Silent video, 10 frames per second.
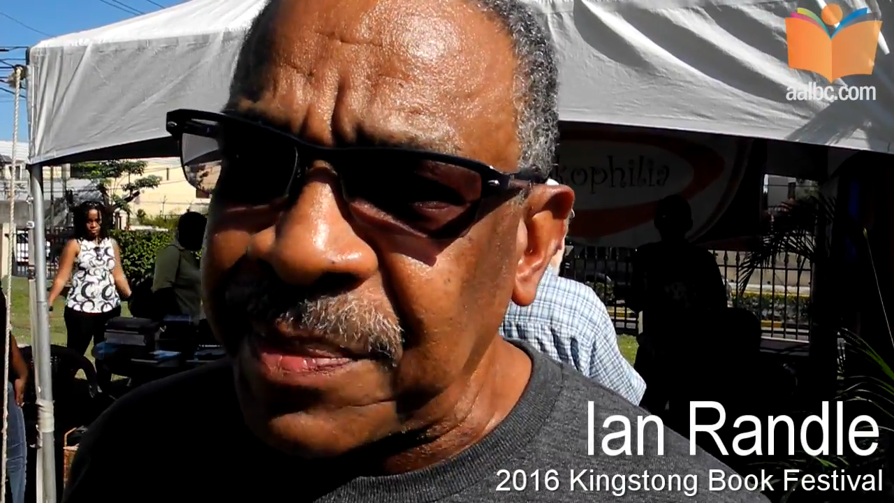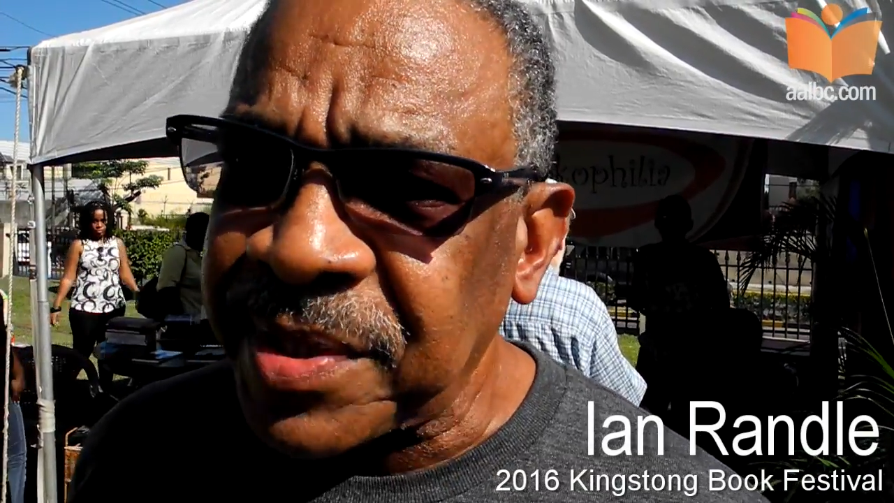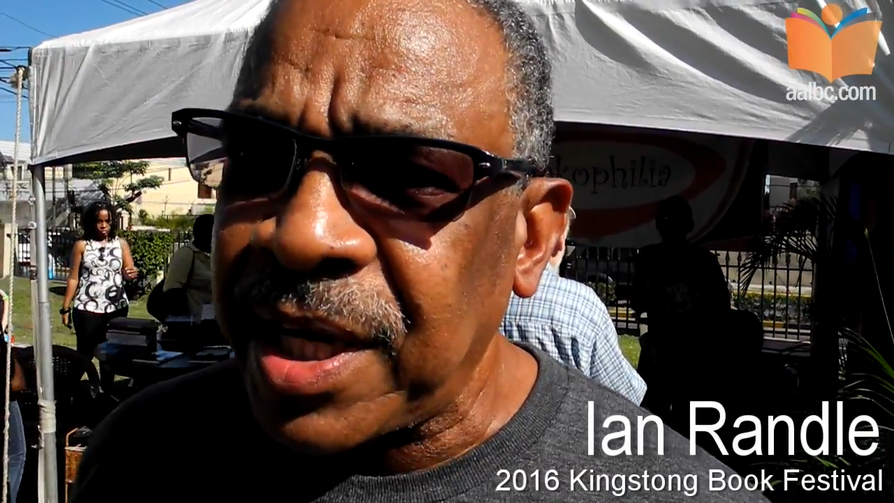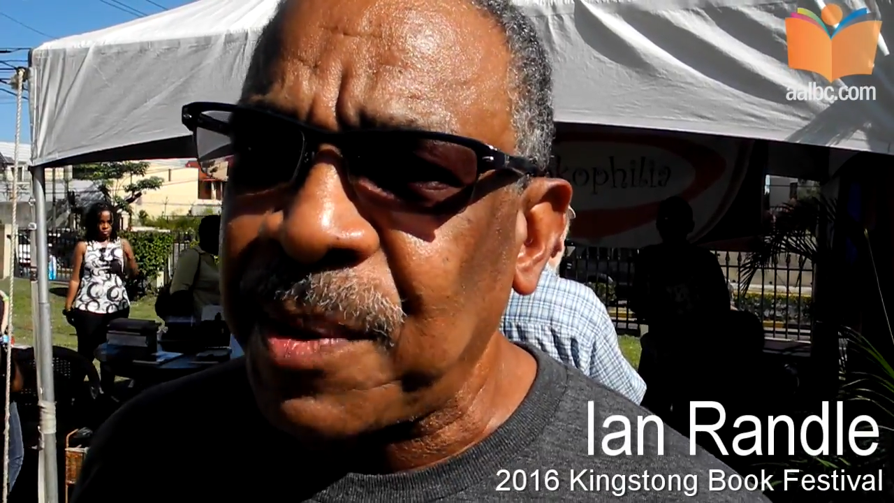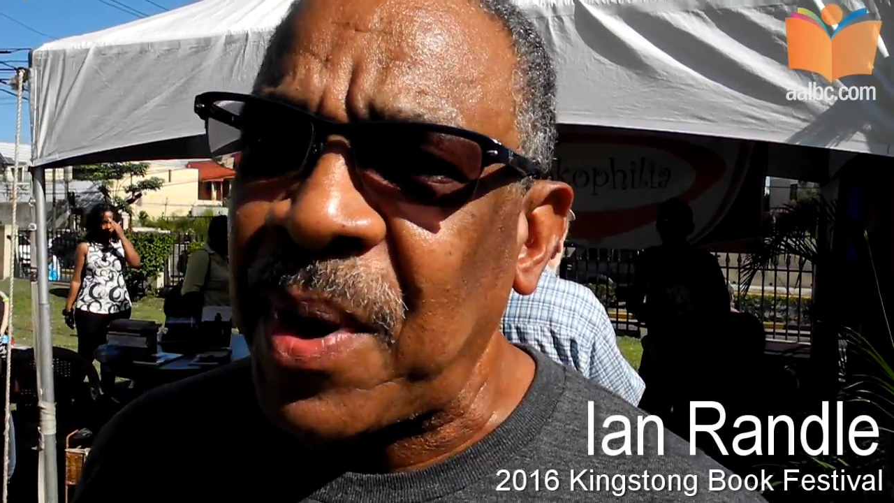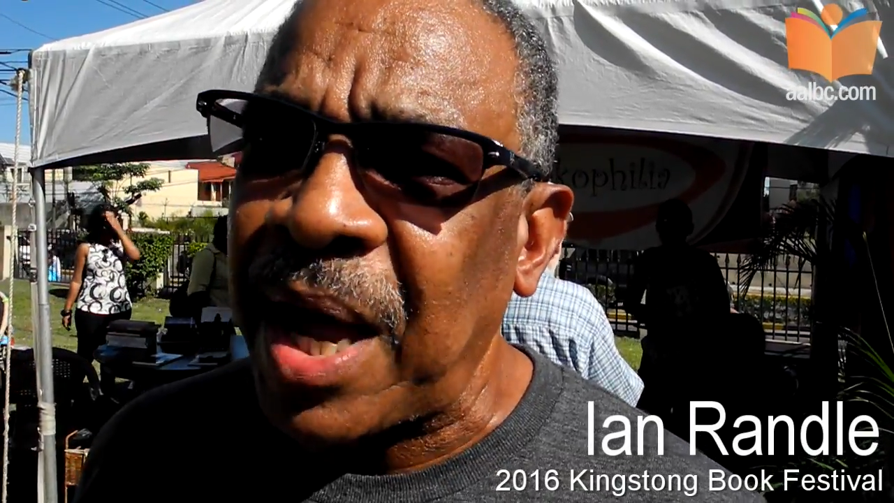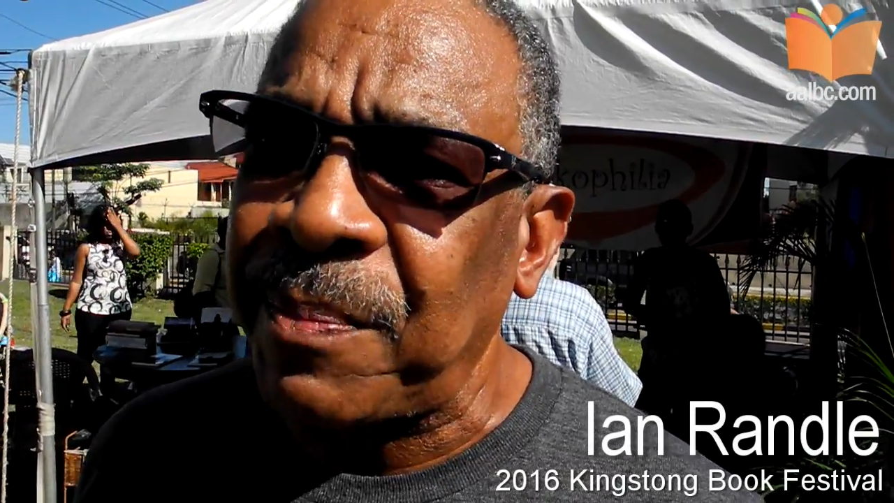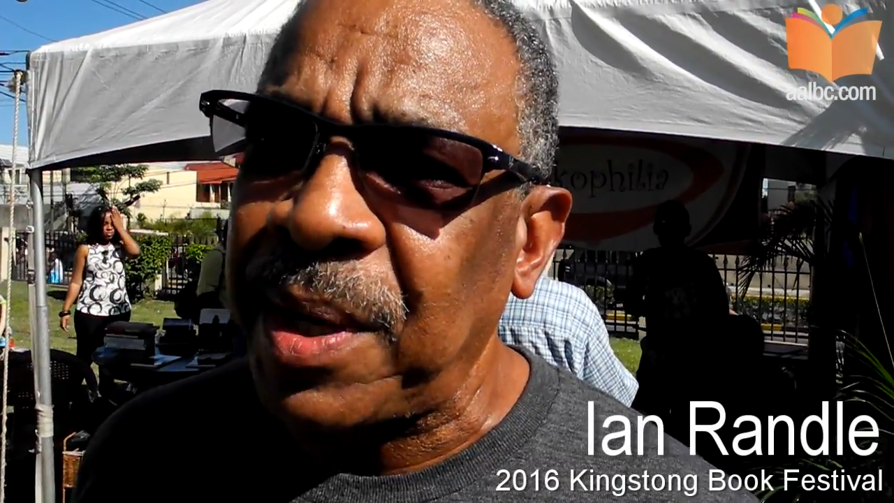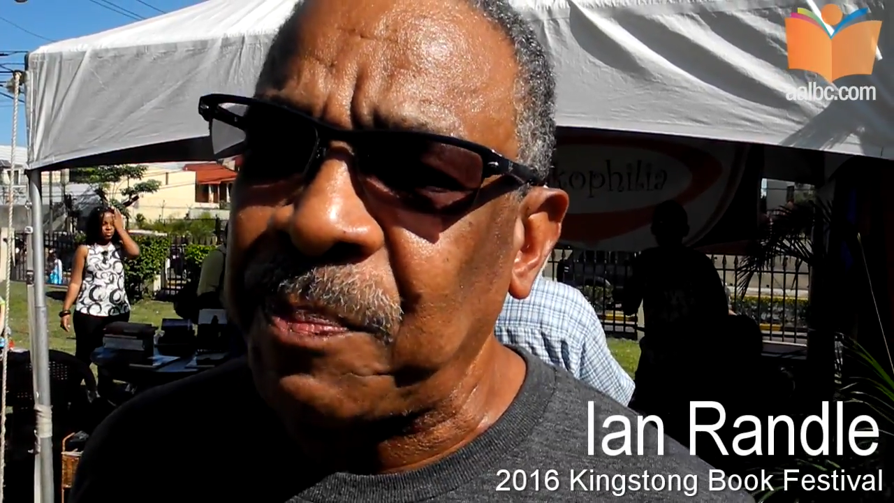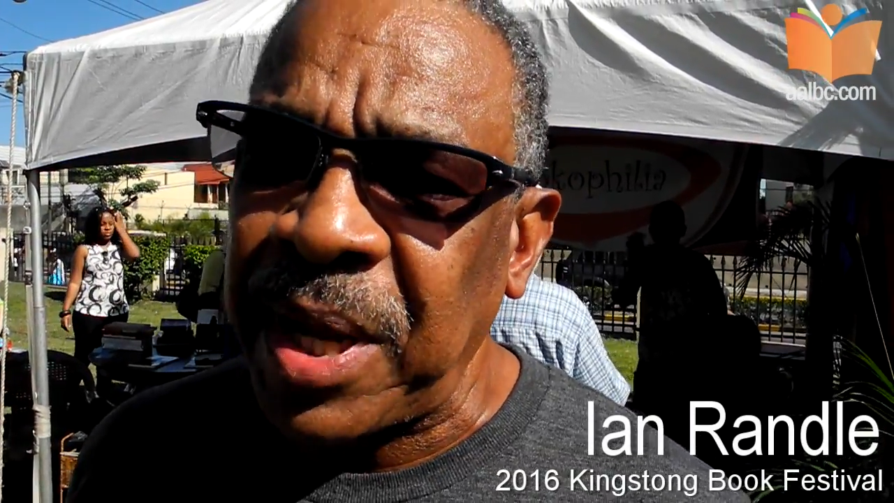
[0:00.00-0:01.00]
State
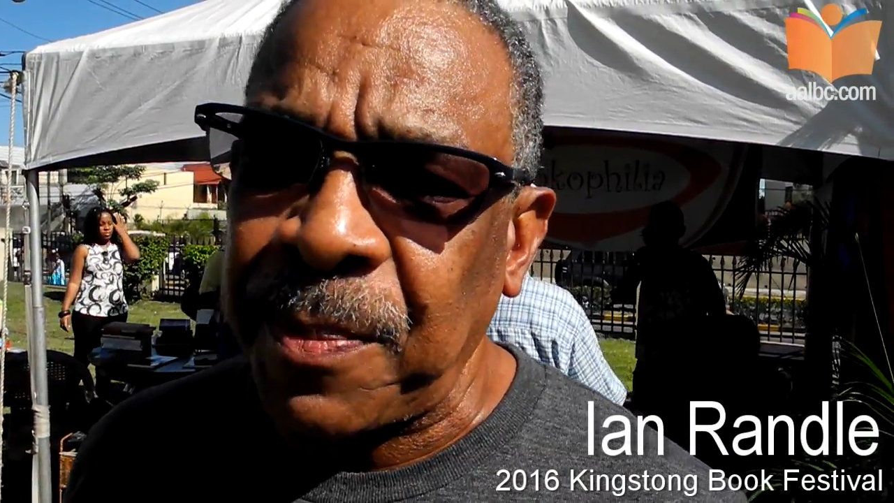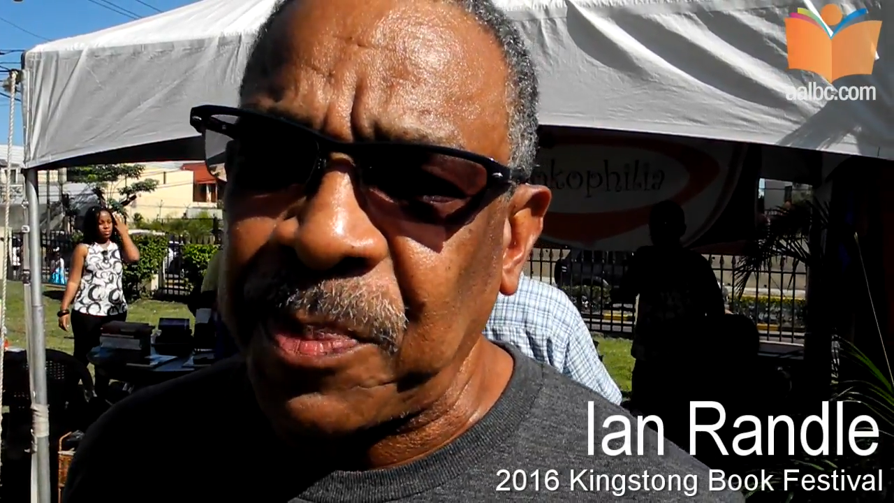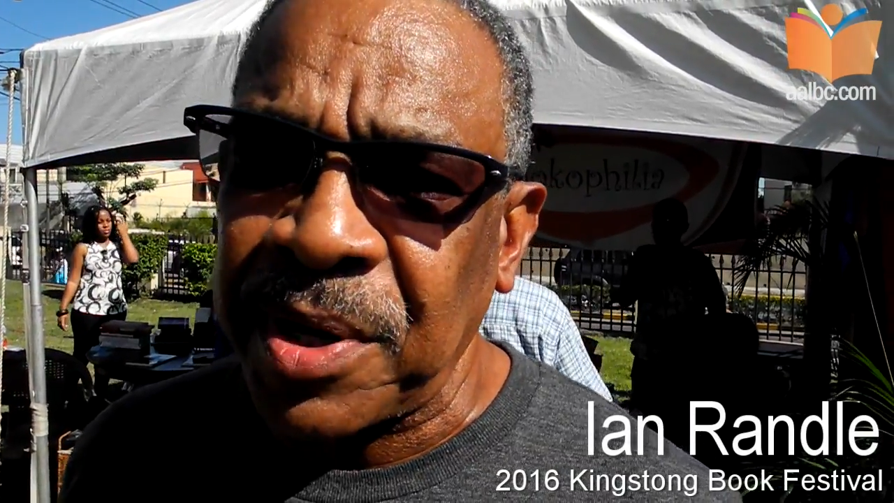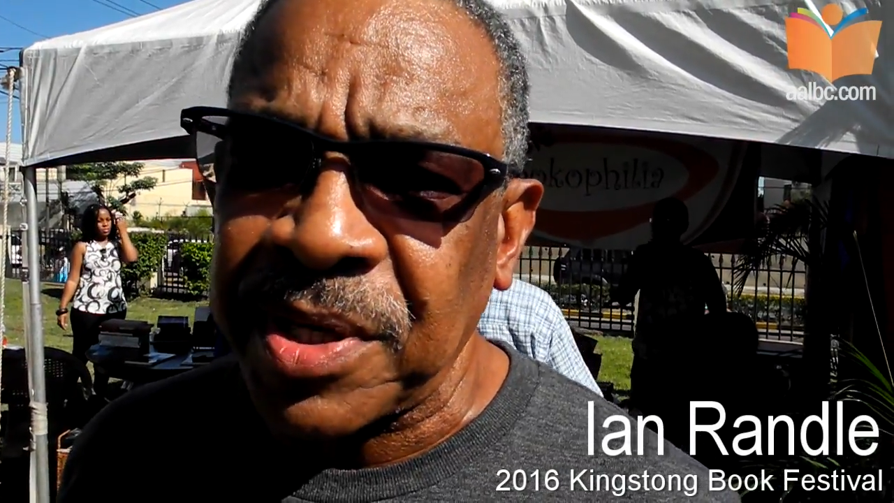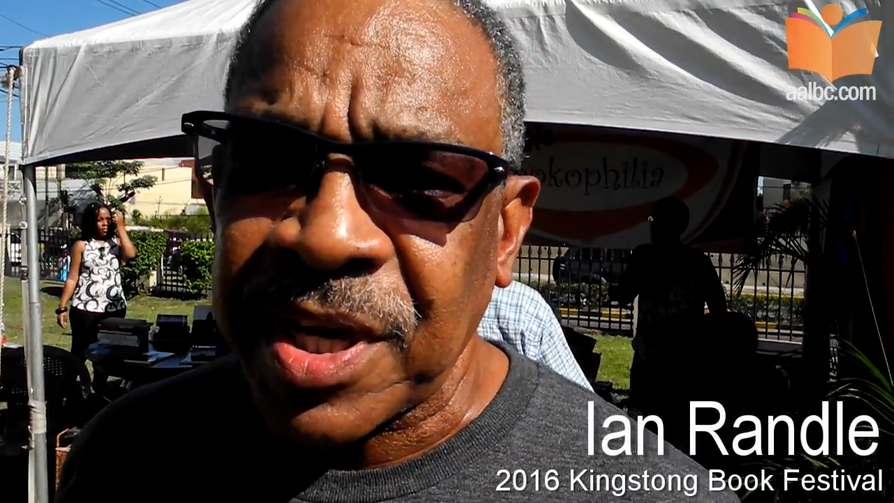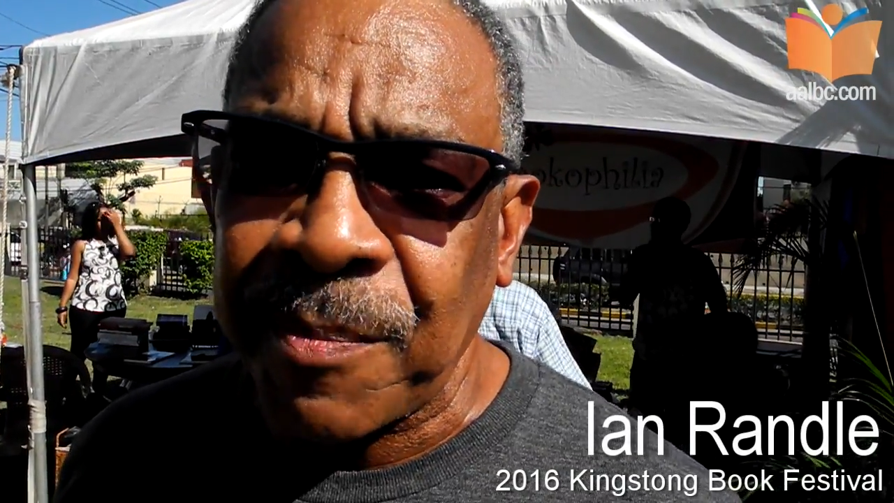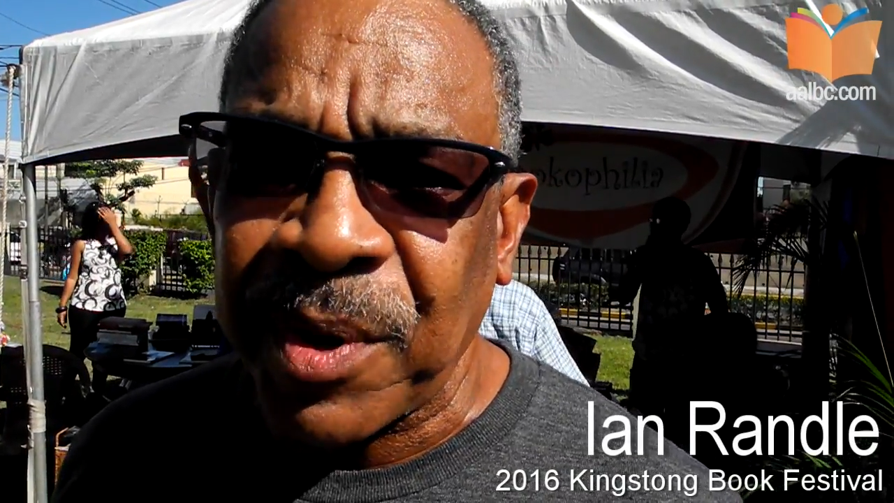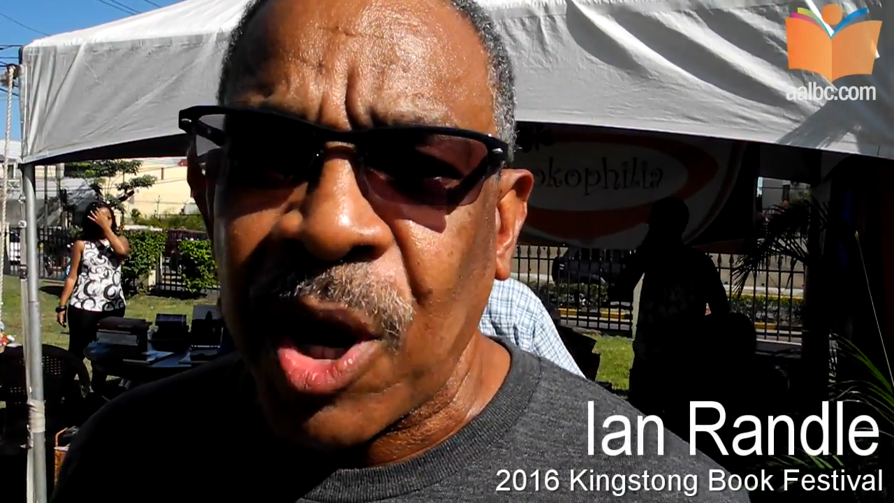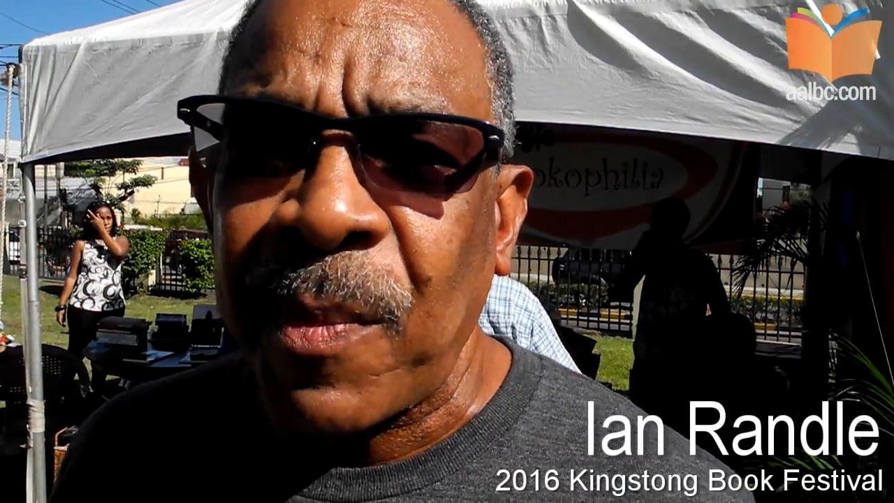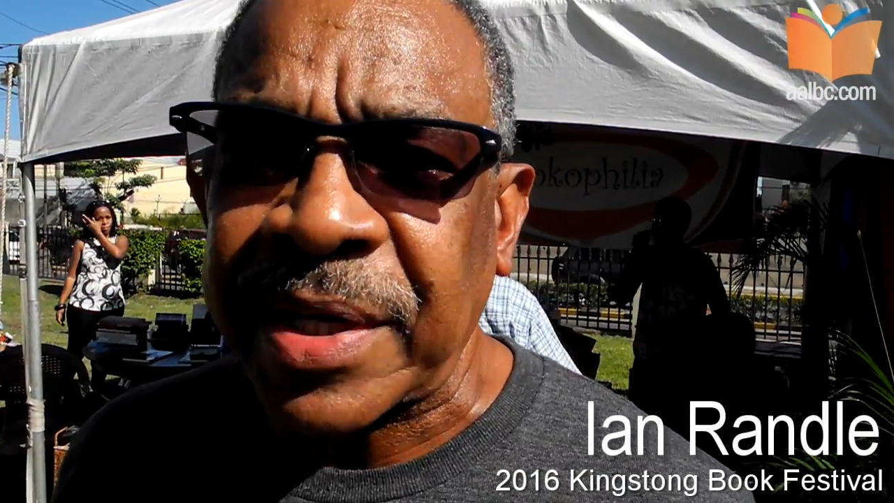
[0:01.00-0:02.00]
Department papers have become